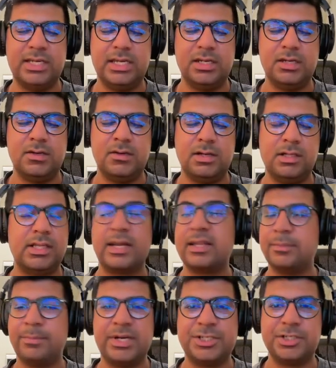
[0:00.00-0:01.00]
in a lot
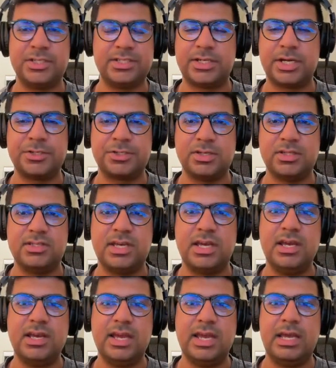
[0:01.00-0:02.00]
of the budget discussions
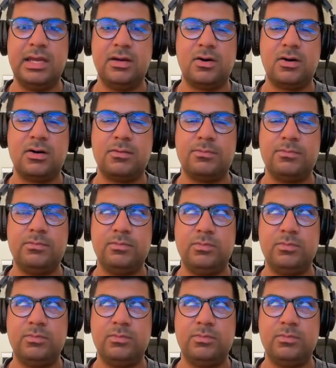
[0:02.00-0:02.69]
and are